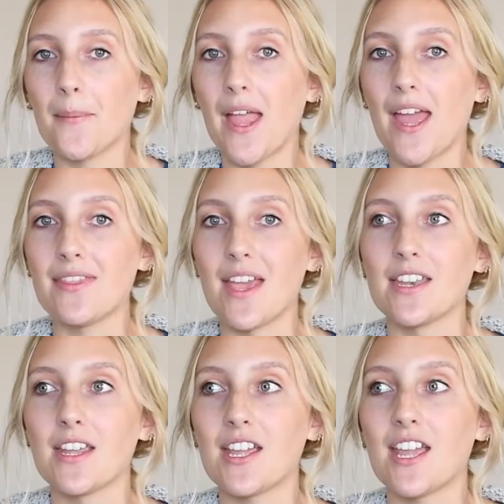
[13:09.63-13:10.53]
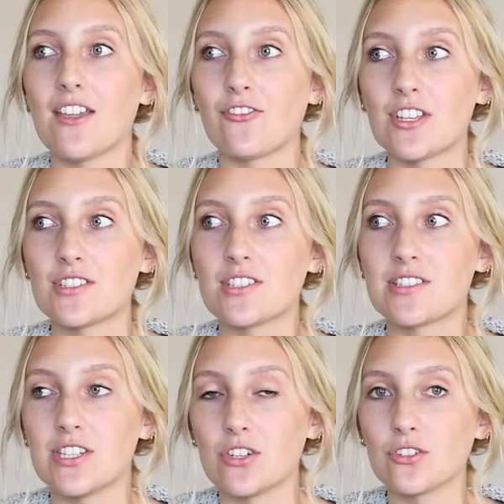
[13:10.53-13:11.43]
And then if it's
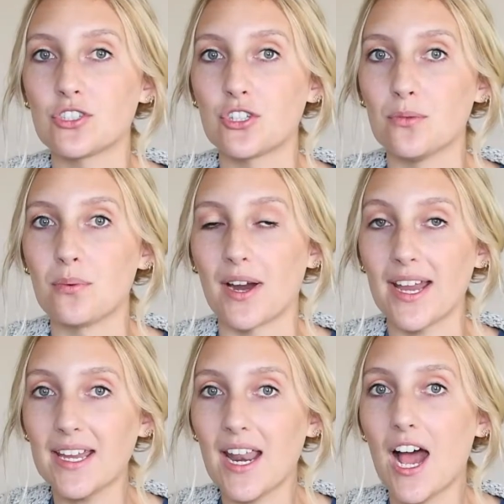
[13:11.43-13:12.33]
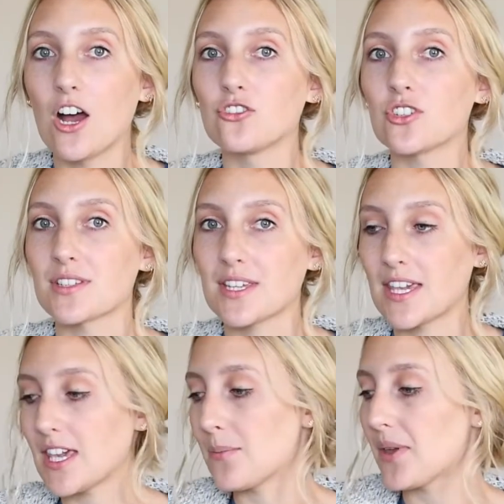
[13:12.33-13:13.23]
still too bright, I'll just
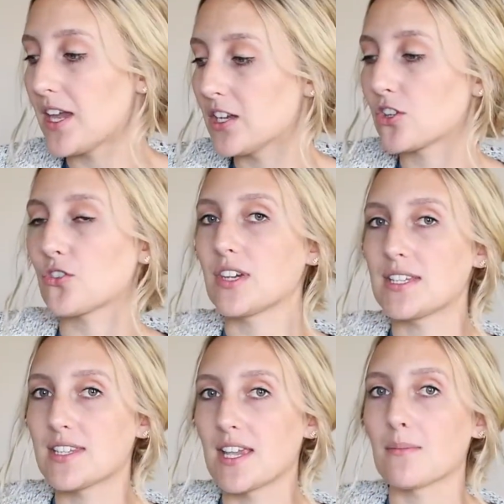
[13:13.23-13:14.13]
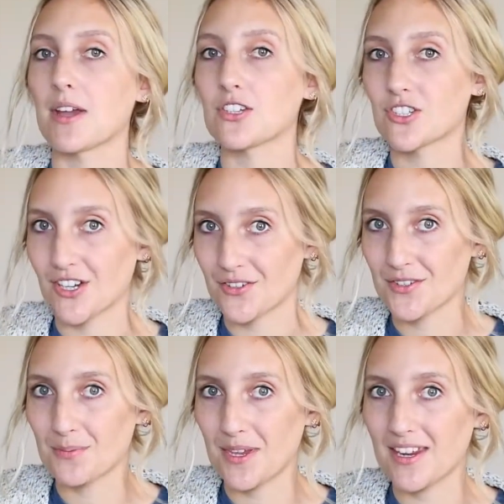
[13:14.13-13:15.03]
keep increasing my shutter
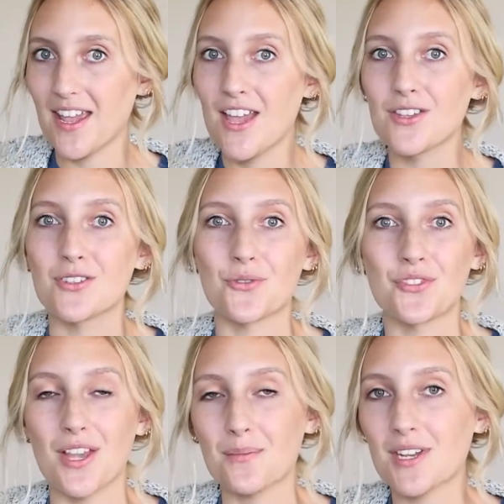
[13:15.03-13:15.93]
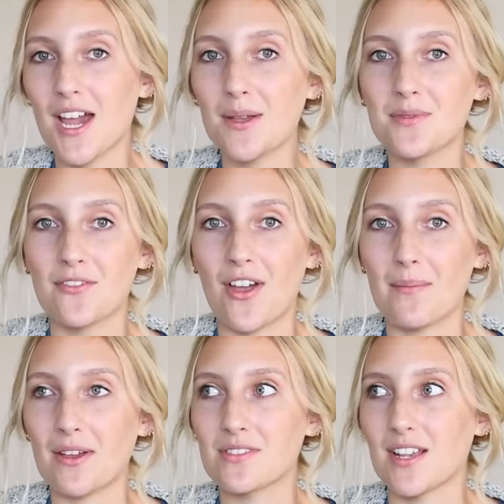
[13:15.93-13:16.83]
speed. So sometimes if I'm
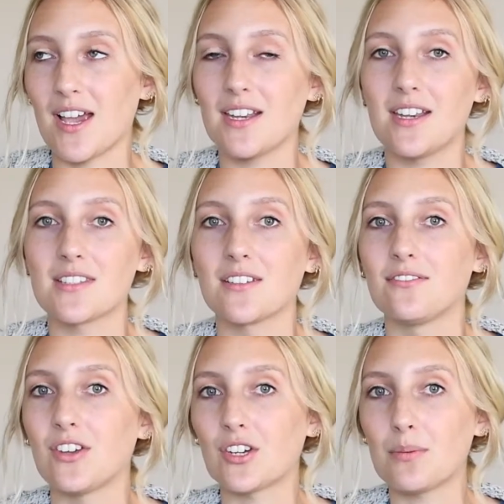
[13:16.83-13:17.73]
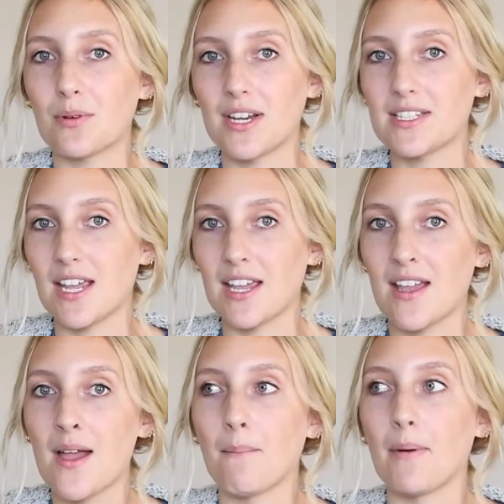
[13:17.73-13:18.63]
outside and it's a very bright day,
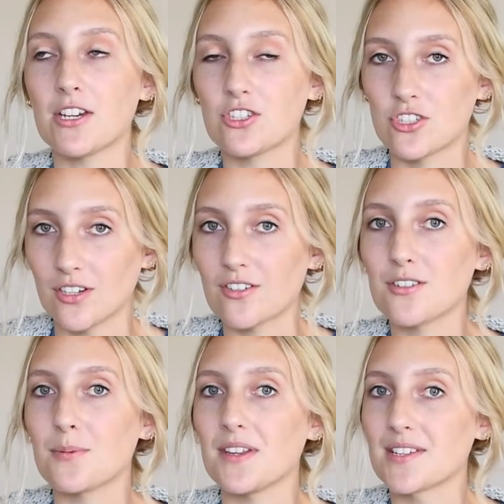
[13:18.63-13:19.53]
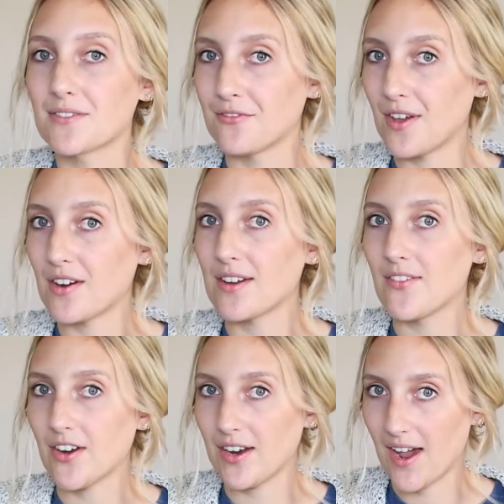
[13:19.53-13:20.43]
my shutter speed is very,
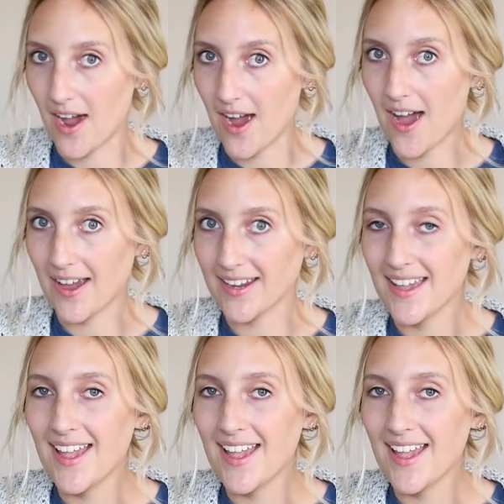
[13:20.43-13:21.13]
very high.